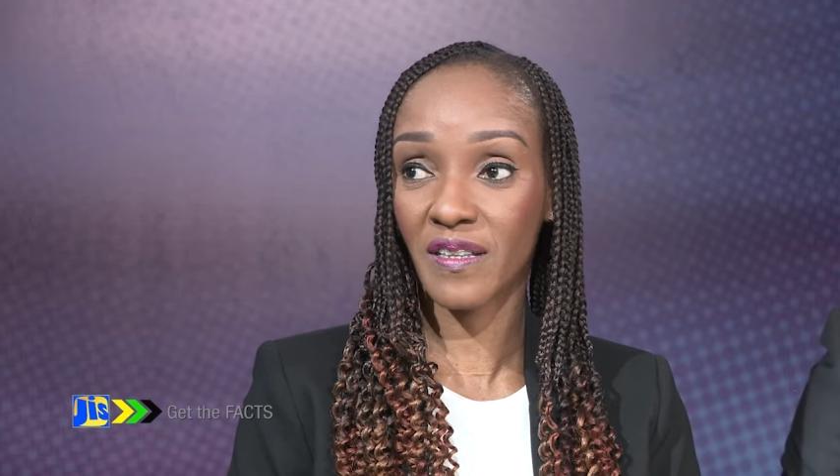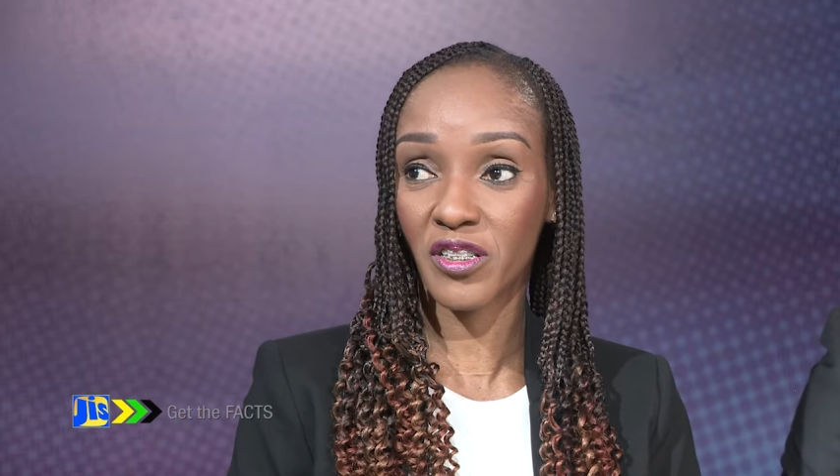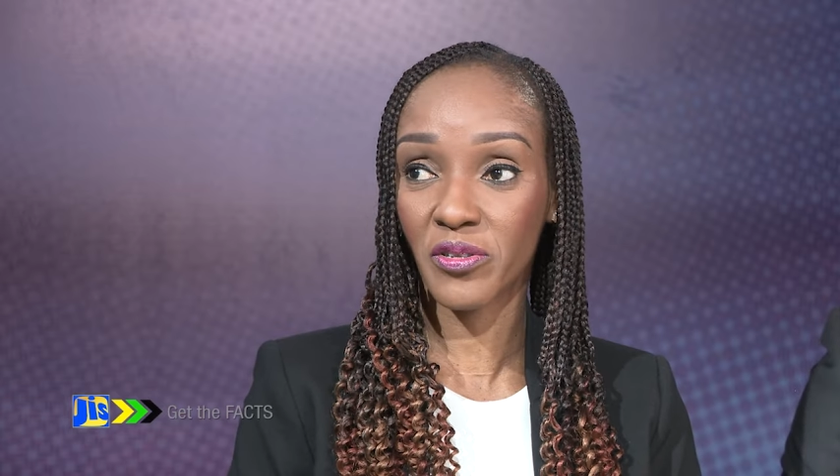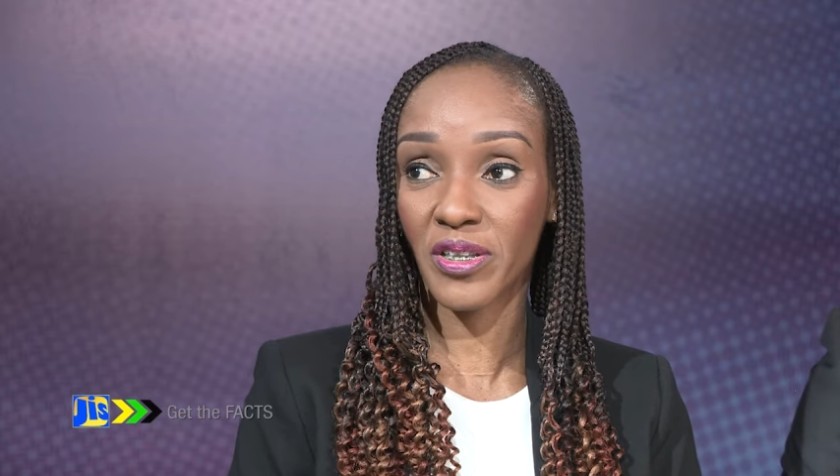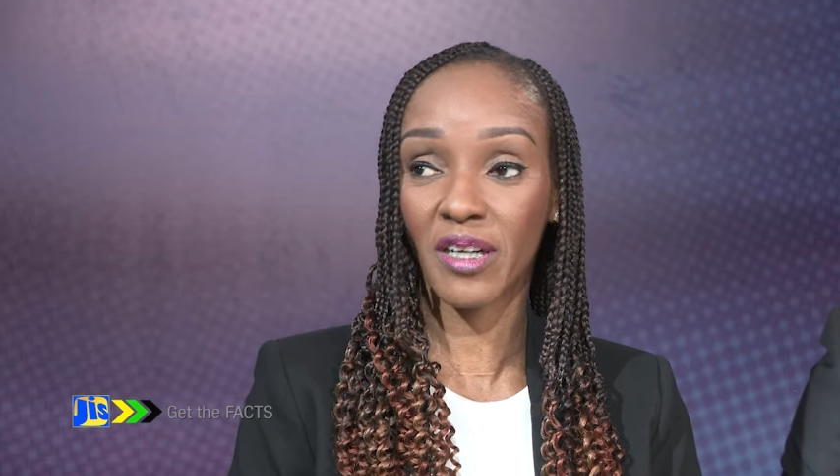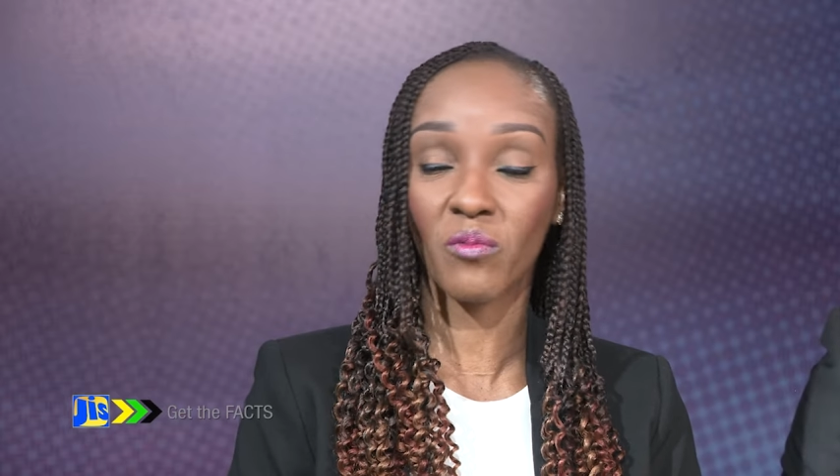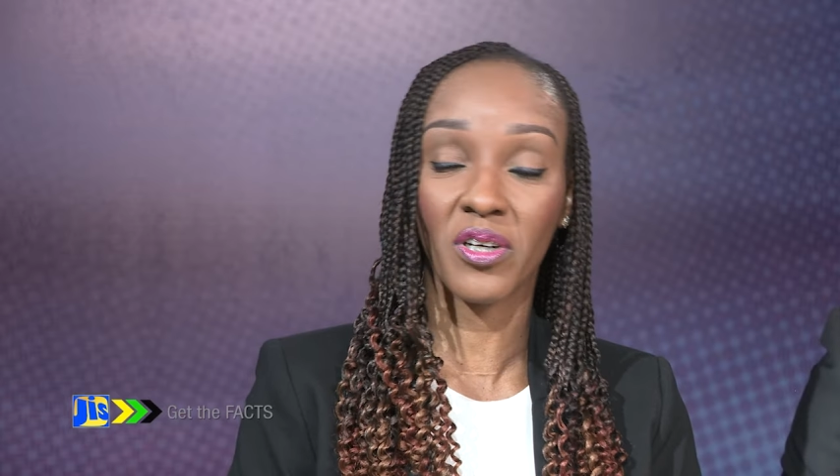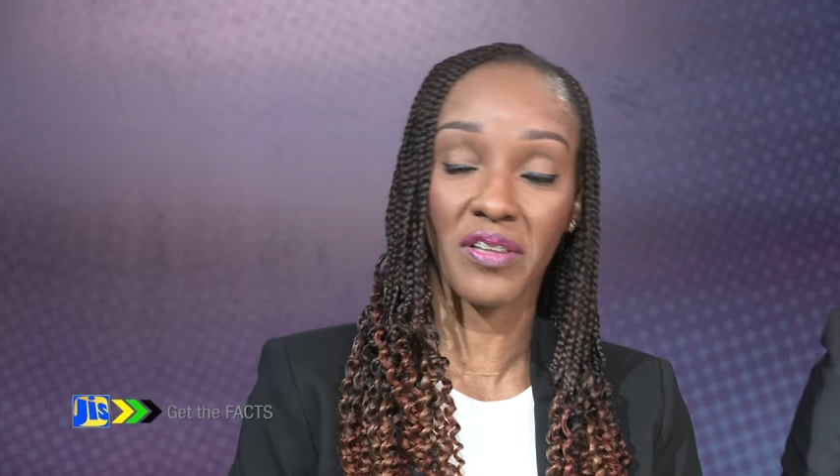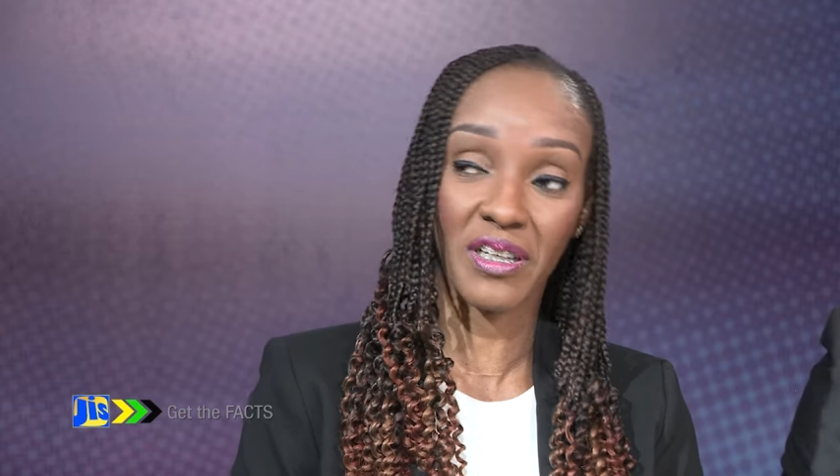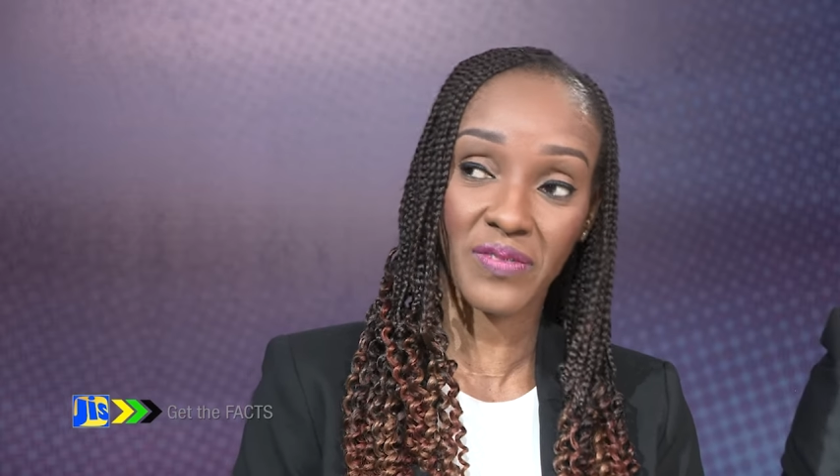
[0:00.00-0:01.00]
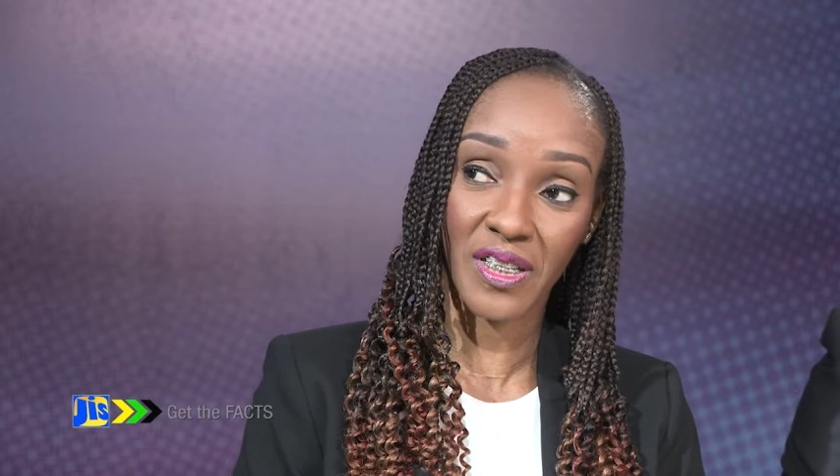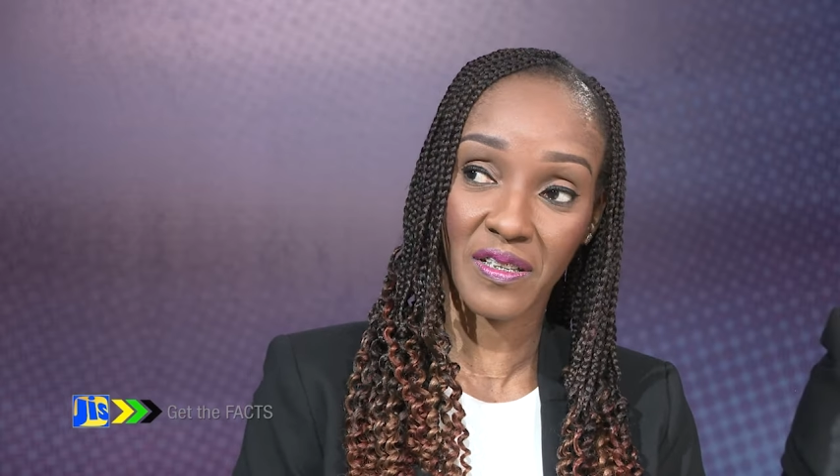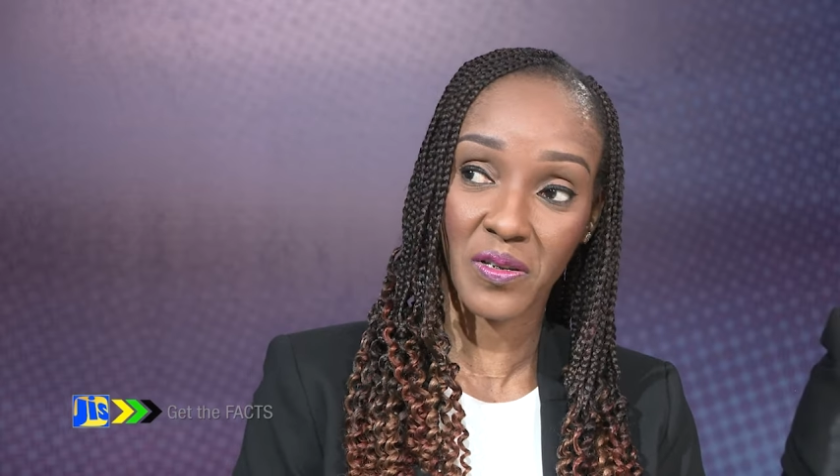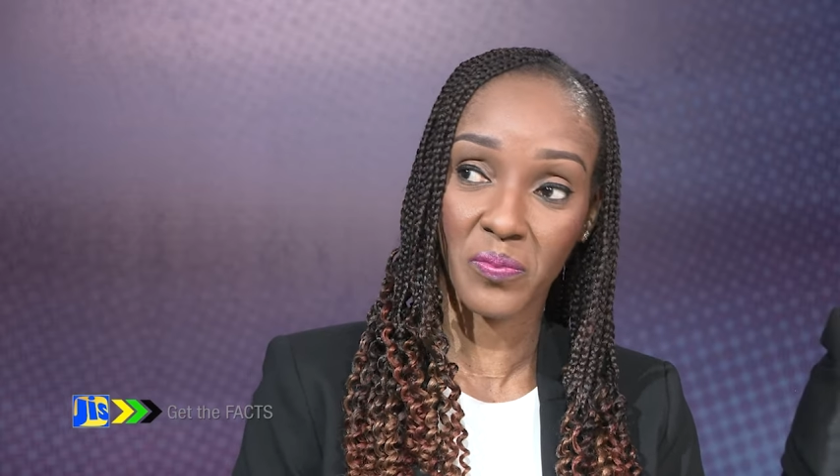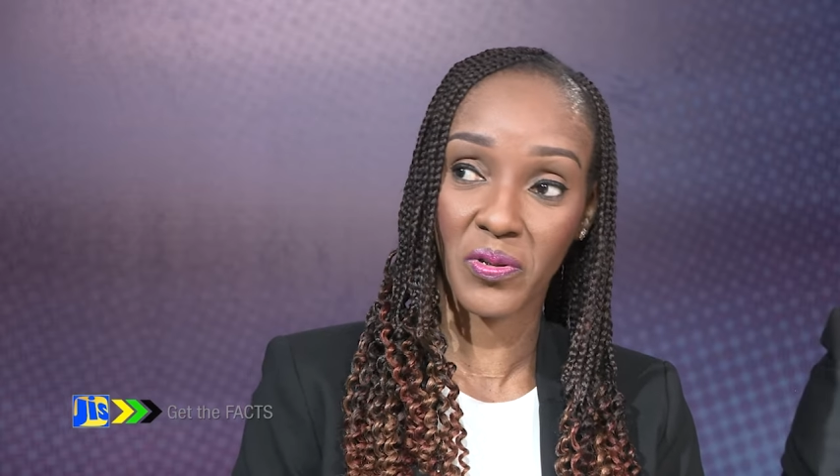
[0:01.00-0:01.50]
ensure that what they have said
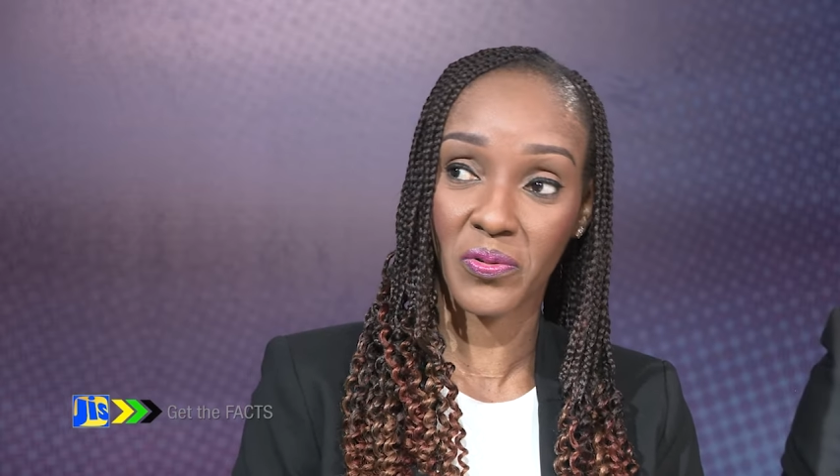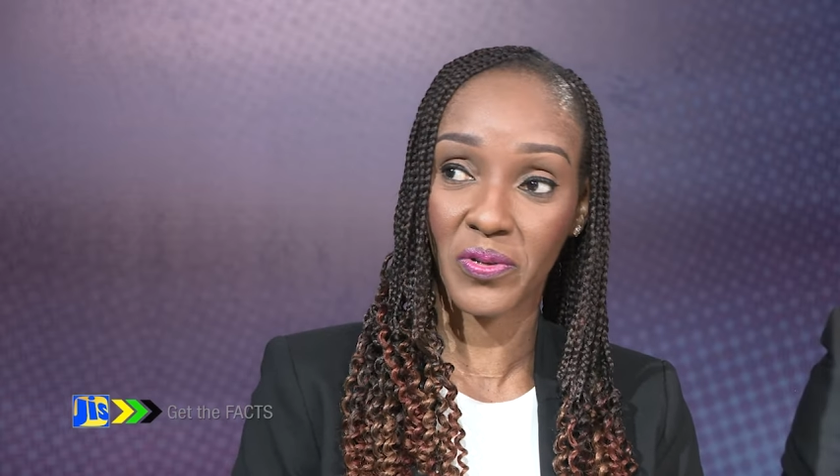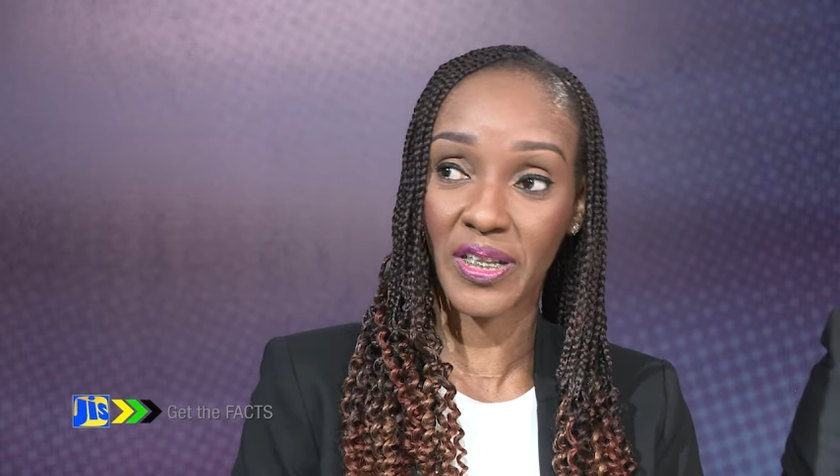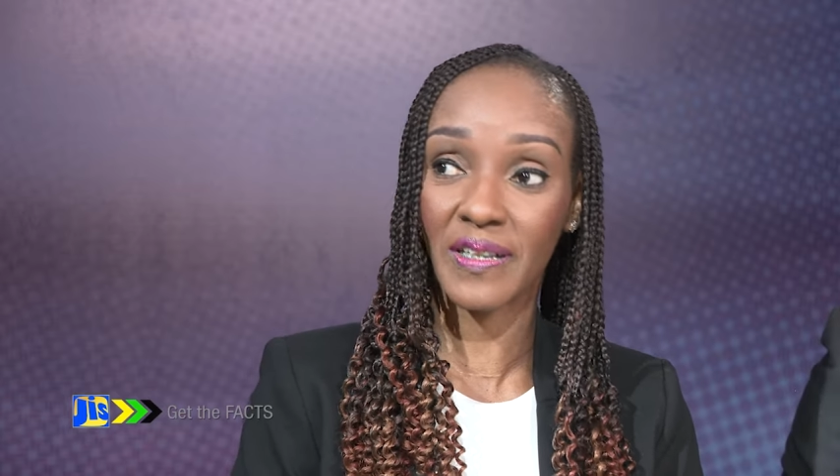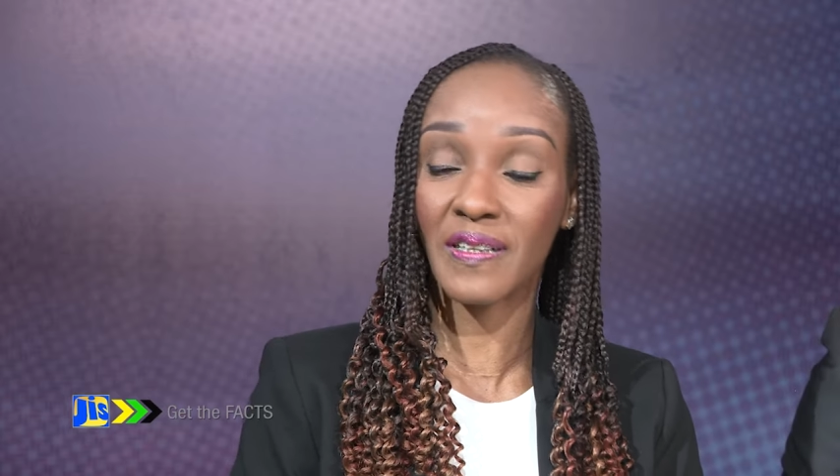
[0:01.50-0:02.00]
is uploaded